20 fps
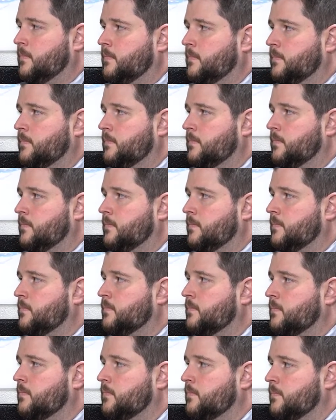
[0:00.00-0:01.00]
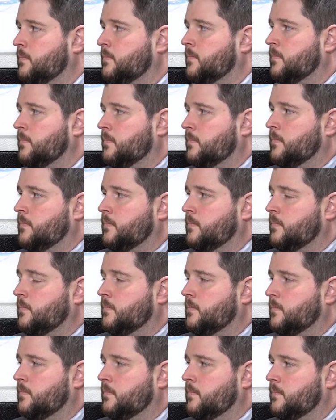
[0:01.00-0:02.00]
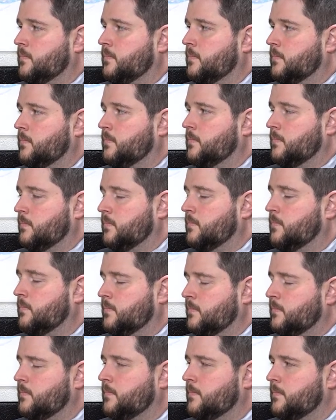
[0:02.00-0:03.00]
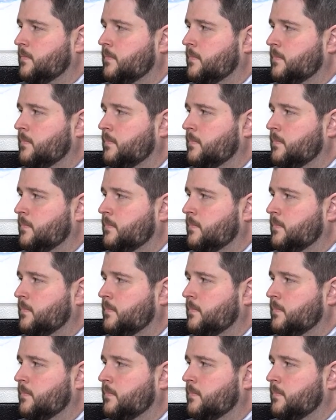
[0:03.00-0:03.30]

No words are spoken by the person on screen.